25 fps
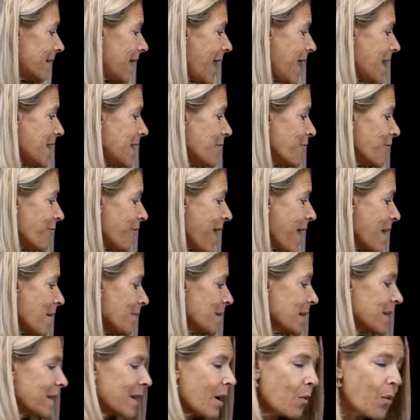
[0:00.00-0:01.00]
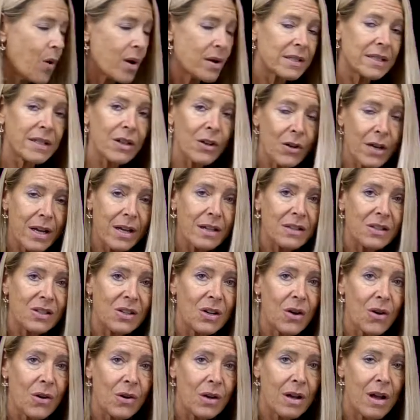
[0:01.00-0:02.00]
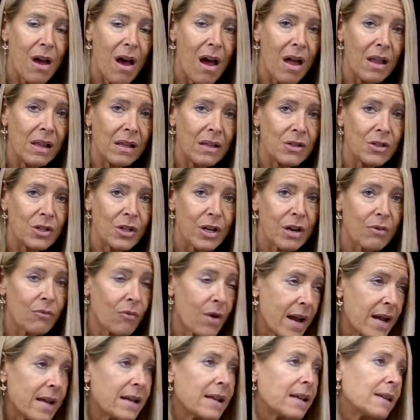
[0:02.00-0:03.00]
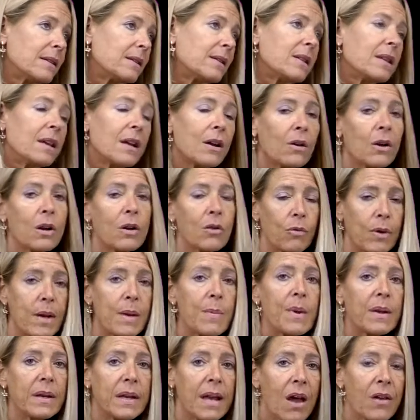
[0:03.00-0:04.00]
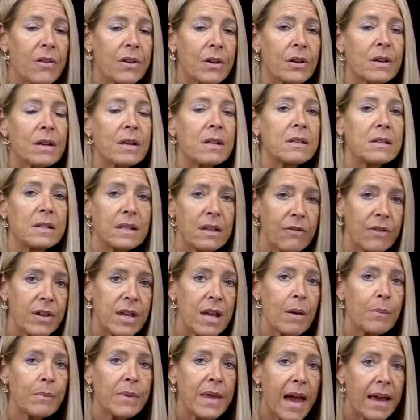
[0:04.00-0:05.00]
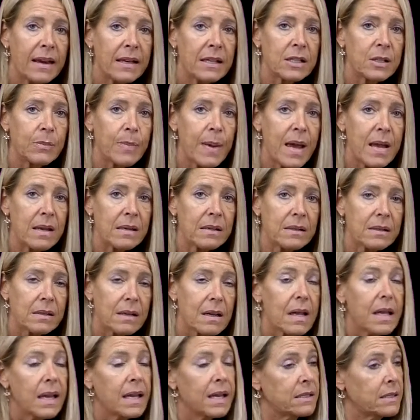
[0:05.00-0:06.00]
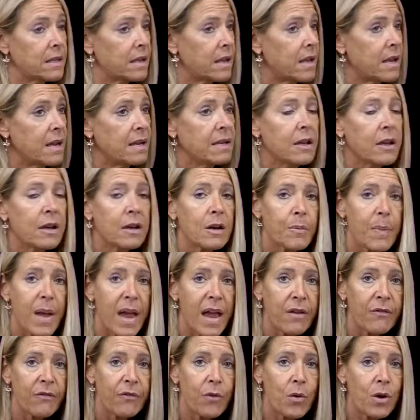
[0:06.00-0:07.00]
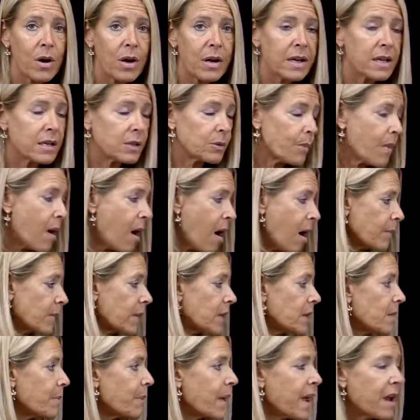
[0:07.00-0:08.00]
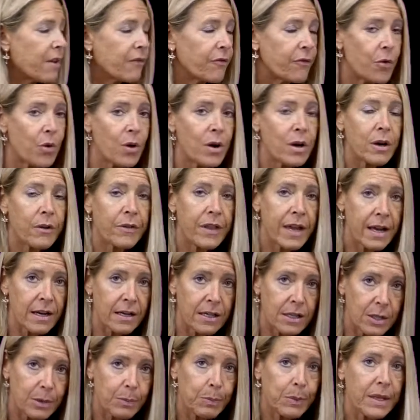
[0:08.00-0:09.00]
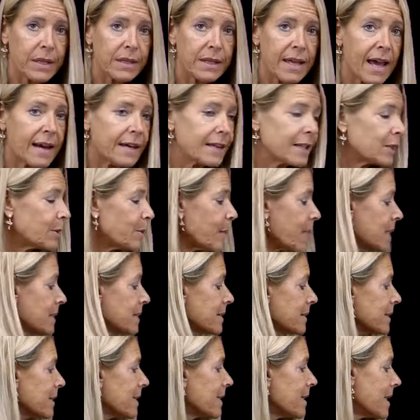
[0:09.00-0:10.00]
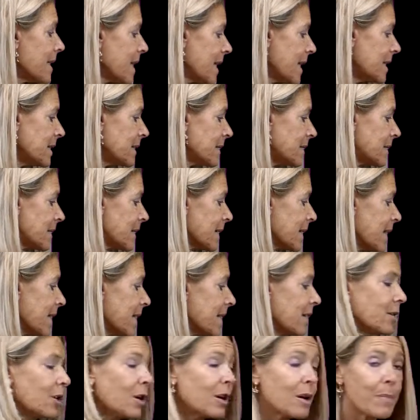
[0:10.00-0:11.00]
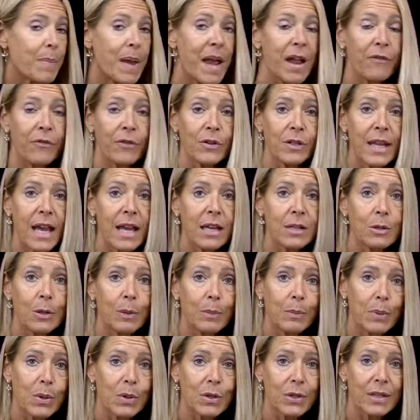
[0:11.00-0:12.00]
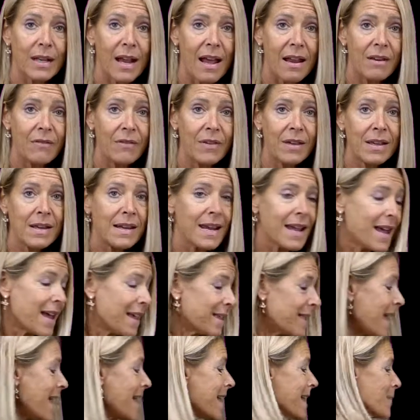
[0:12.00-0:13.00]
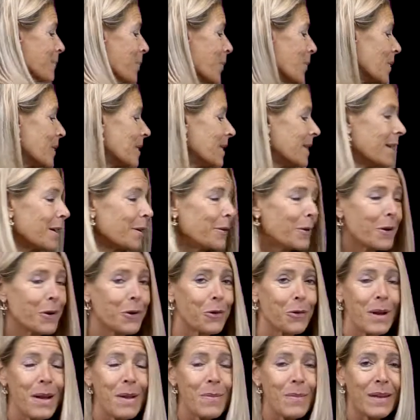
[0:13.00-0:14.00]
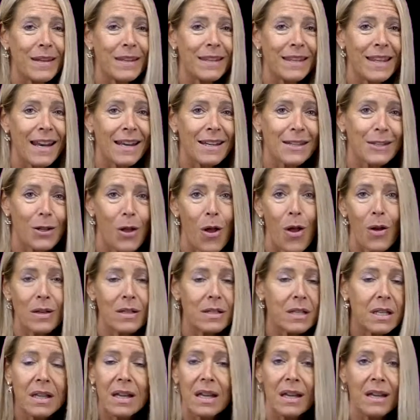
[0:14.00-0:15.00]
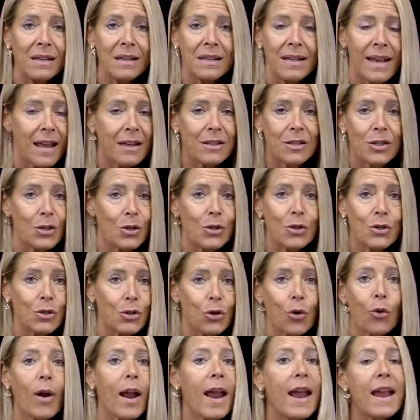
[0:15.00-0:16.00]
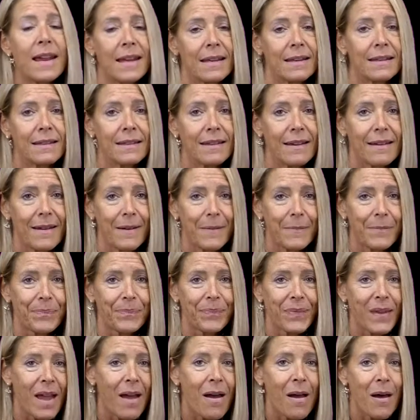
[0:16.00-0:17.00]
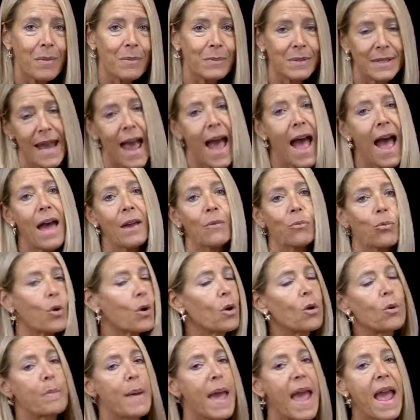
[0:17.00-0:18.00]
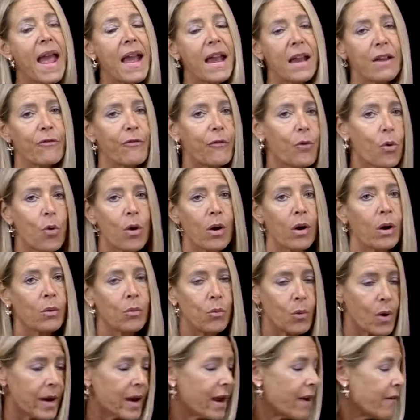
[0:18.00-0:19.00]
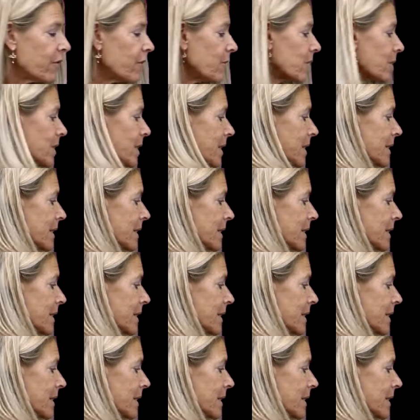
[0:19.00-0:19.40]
any family that wants their kids to go to college can write into their agreement how they're going to divvy up that expense. Is the kid going to pay for it? Is mom going to pay for it? Are they going to split that expense? Is the kid going to pay for 10% of it? They can put in their agreement that as long as the kid gets certain grades, dad will pay for whatever.